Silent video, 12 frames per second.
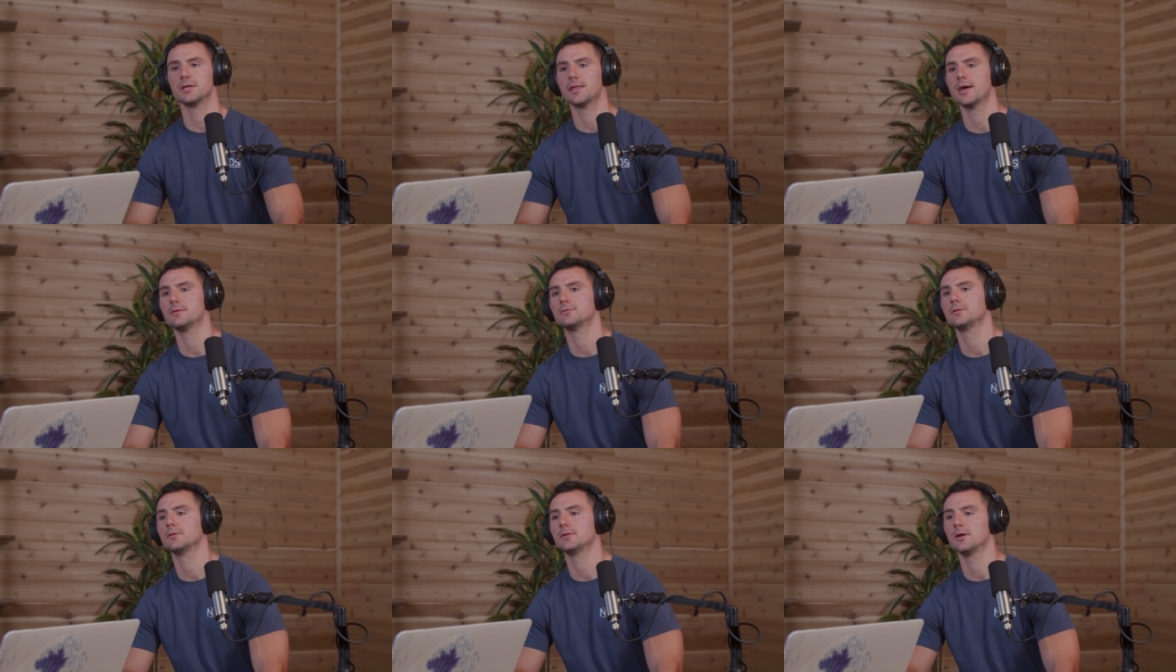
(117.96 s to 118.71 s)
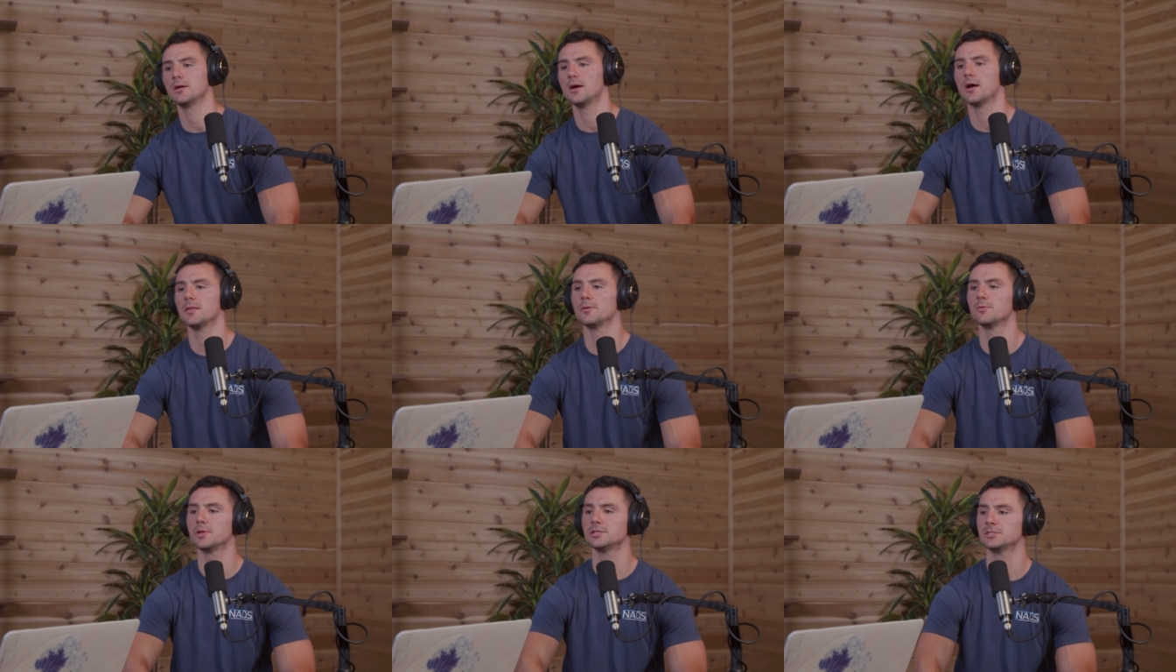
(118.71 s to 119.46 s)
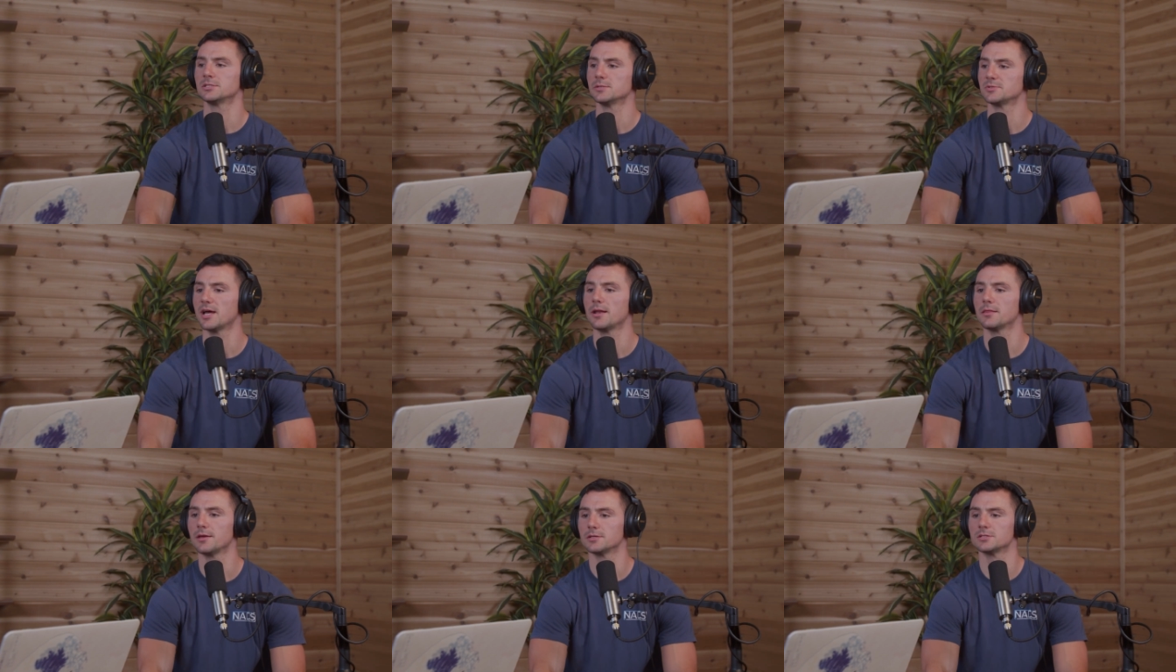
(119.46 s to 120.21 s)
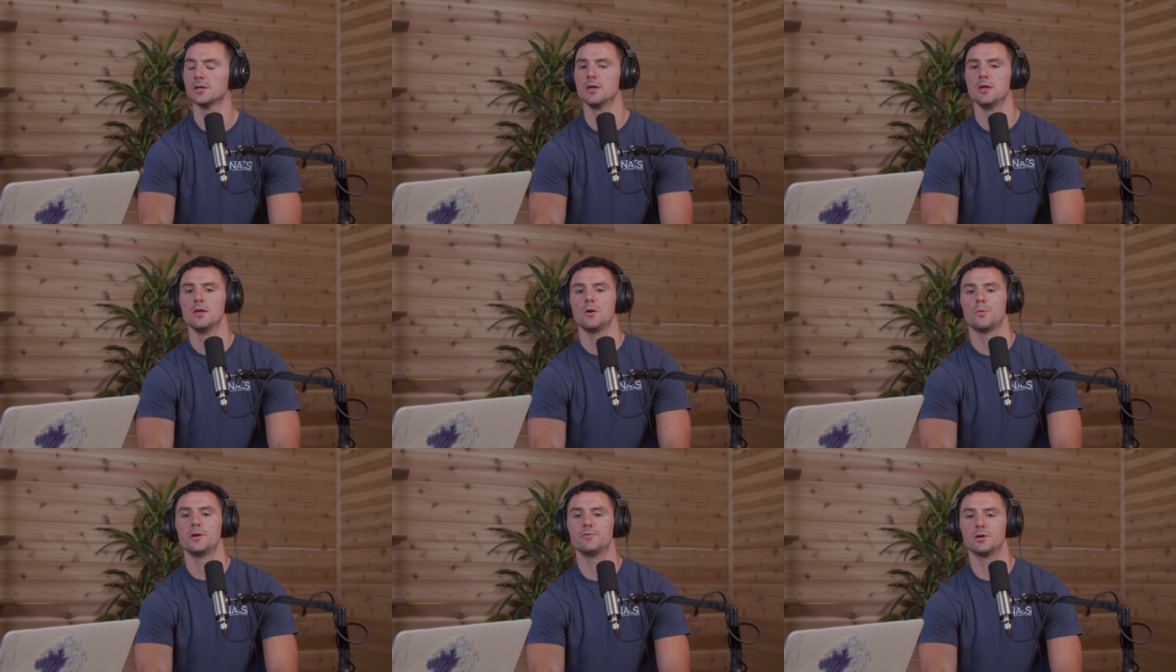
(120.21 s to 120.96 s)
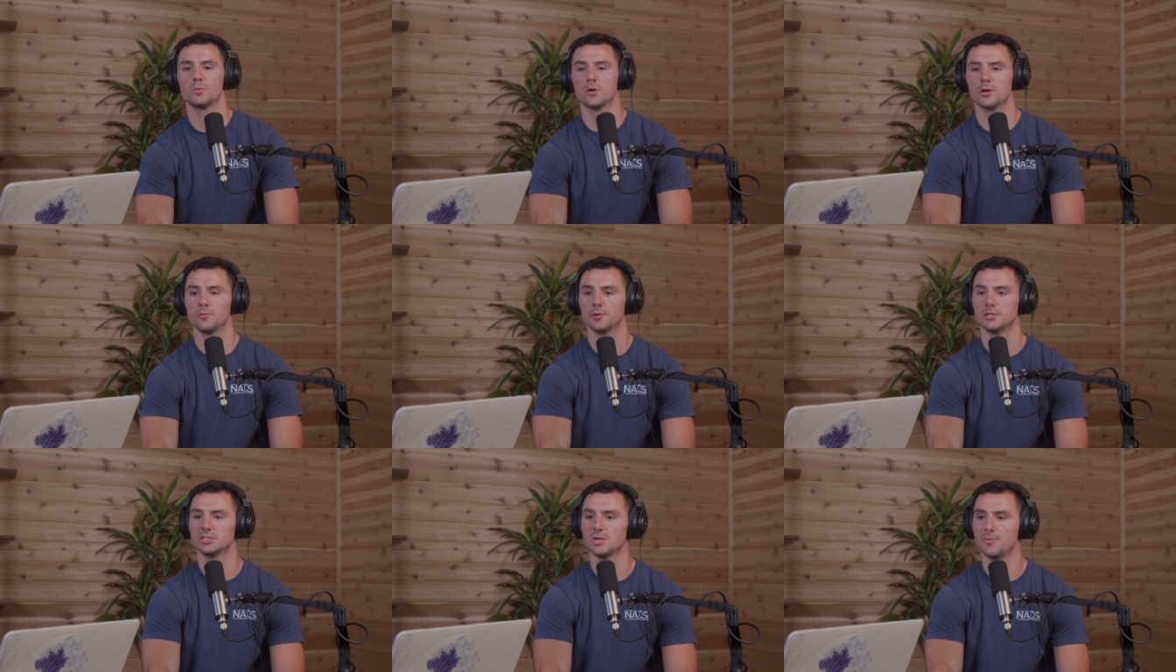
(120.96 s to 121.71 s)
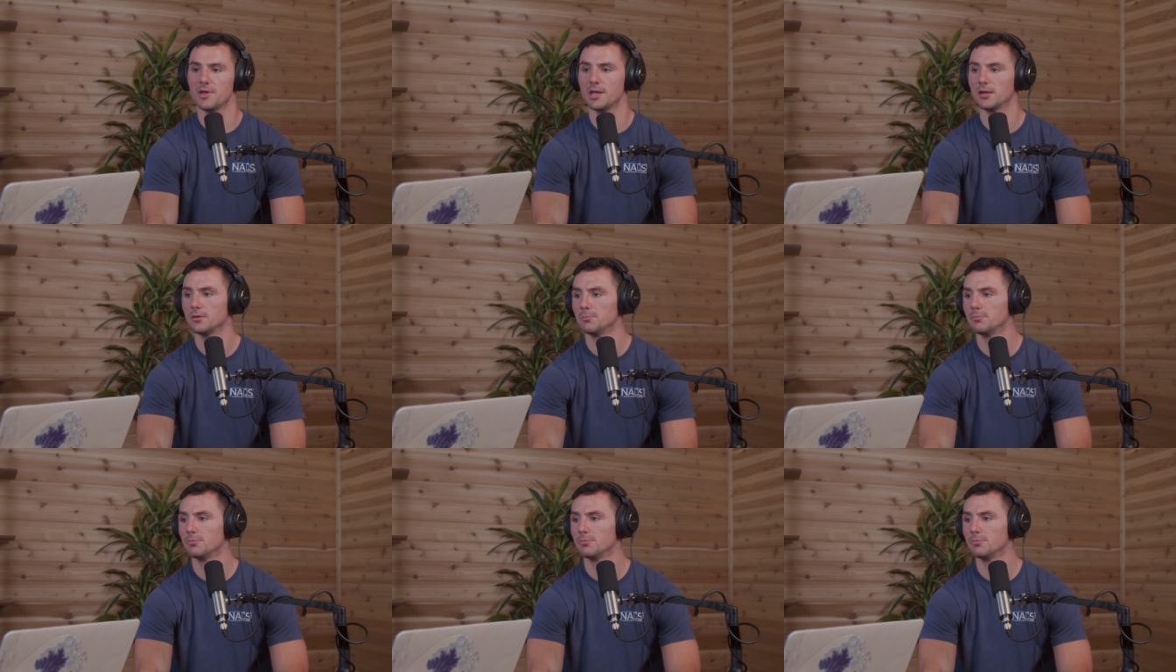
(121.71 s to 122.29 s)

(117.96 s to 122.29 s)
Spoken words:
that on the relationship side of things, we have a good working relationship and a good